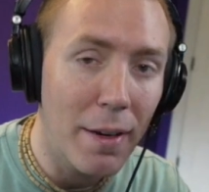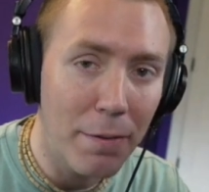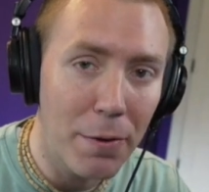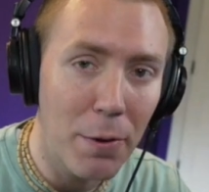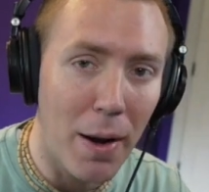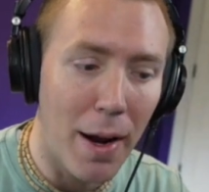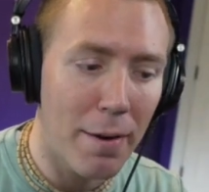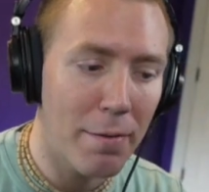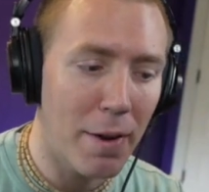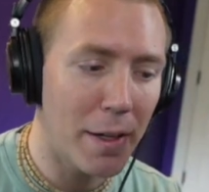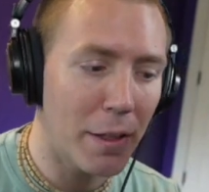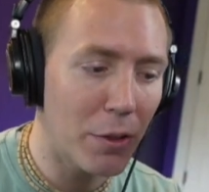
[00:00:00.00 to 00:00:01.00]
If you have
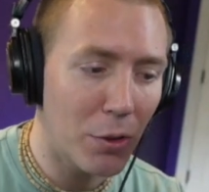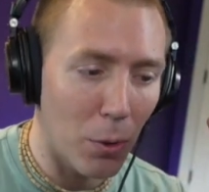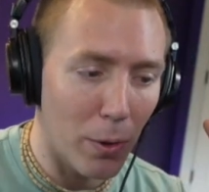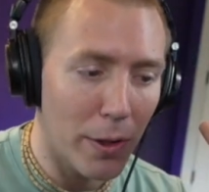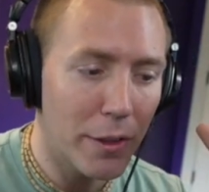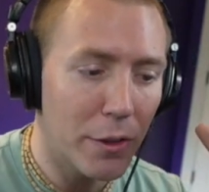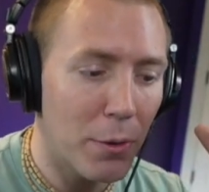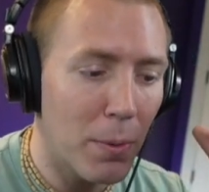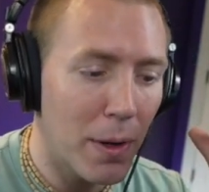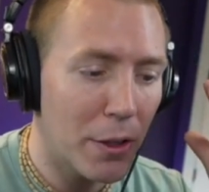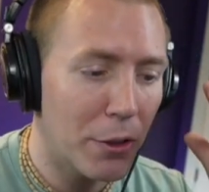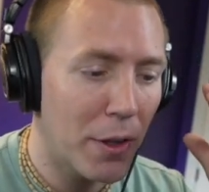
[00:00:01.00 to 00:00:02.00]
any stories you
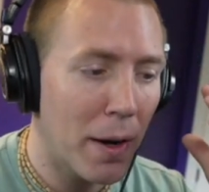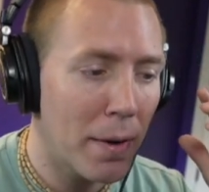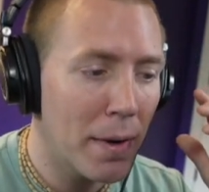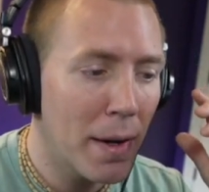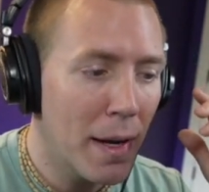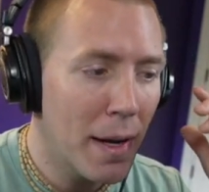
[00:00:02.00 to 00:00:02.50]
want to share,